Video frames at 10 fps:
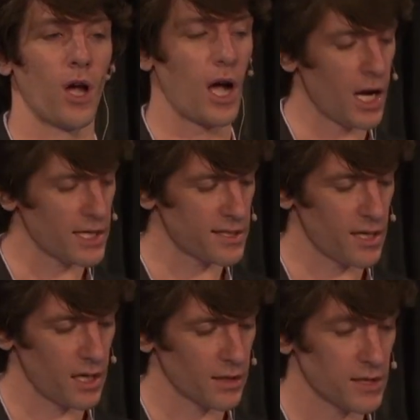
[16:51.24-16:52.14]
I
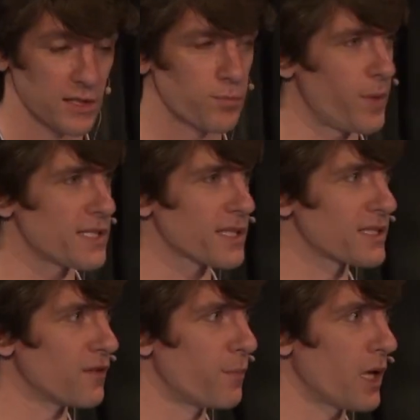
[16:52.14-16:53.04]
set, this basic
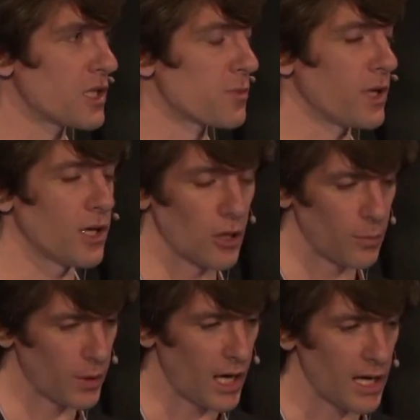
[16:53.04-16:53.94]
self-management here,
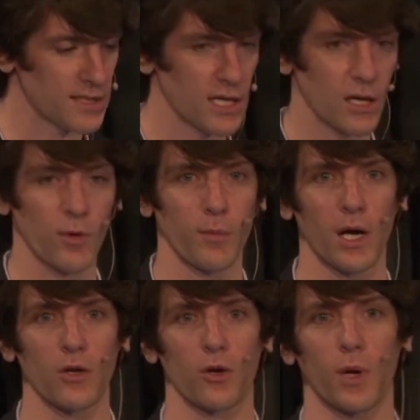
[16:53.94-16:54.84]
but I set a
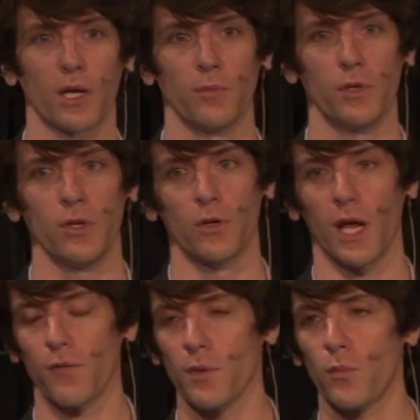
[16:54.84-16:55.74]
reminder on my computer to
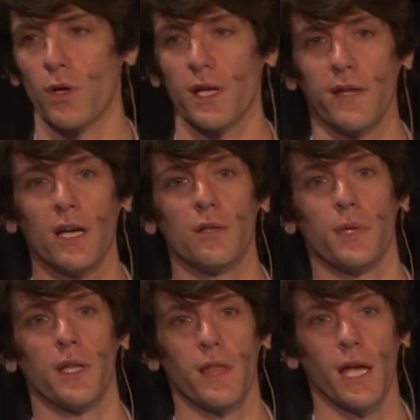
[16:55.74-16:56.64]
every morning tell
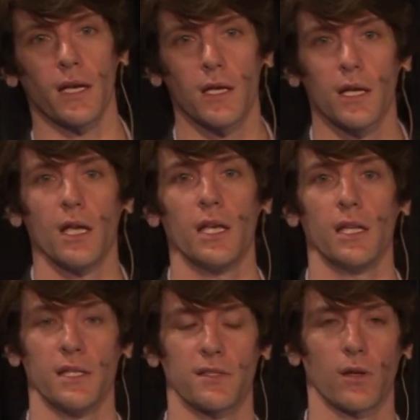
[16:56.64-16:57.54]
me that it
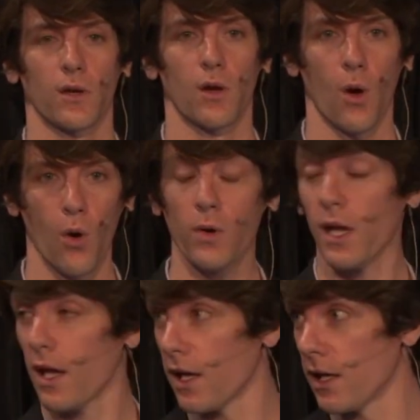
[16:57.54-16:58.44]
is
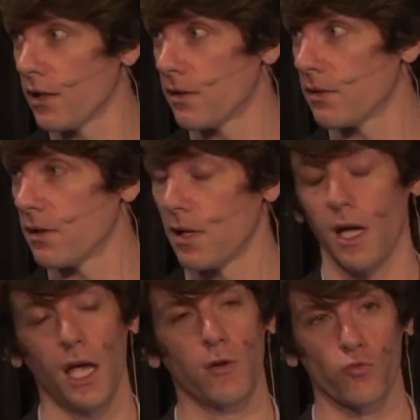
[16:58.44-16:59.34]
okay
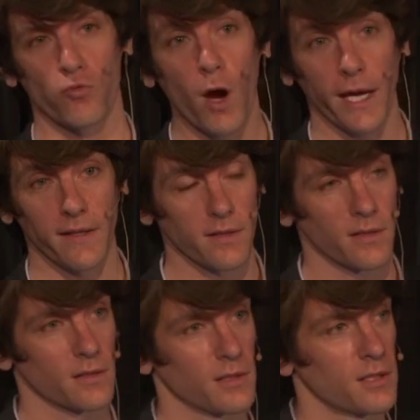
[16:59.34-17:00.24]
and right
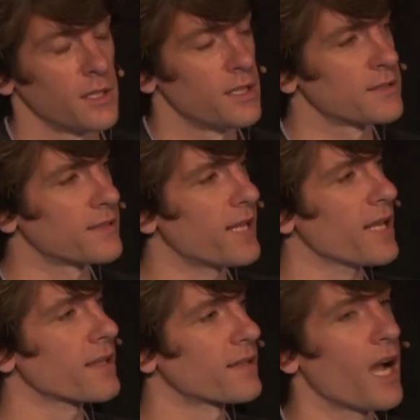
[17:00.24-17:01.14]
to take
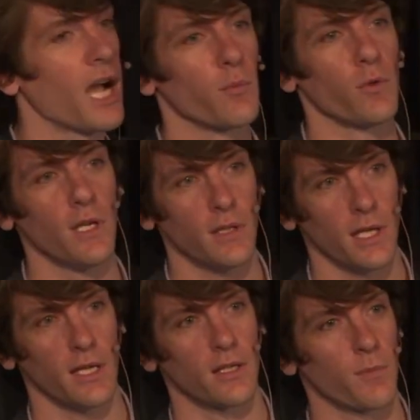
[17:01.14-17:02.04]
the time we
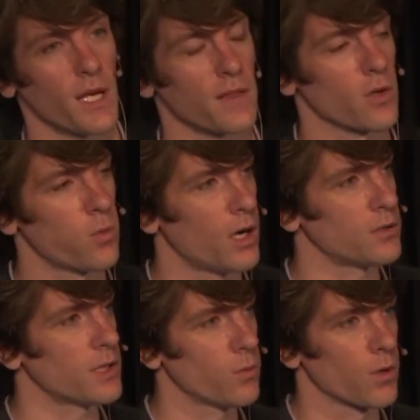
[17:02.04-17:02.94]
need to make the
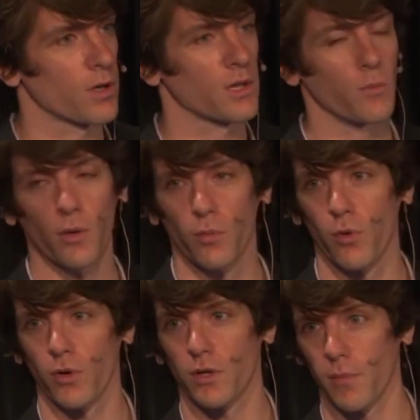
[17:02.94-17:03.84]
quality work that we were
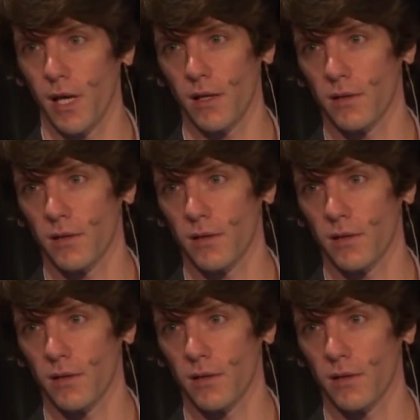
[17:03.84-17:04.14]
born to make.